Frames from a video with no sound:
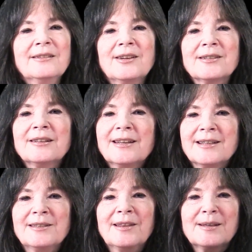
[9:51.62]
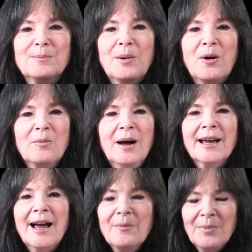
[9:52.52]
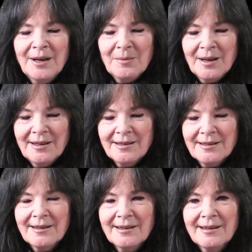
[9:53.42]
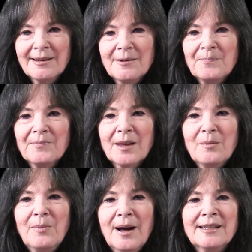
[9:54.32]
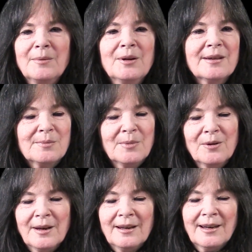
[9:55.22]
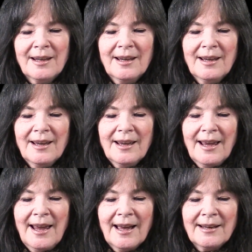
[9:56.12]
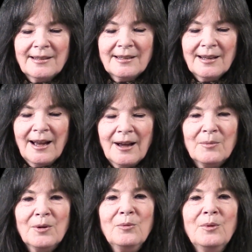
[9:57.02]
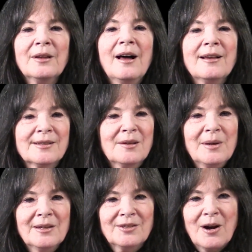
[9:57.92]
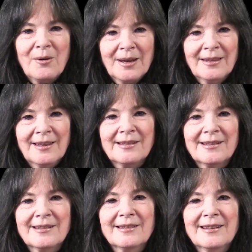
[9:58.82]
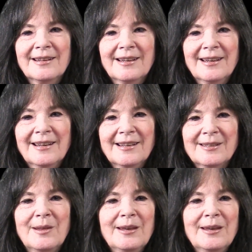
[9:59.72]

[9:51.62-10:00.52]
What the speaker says: just listen to this poem, Accompaniment, by W.S. Merwin. And we'll also be showing this so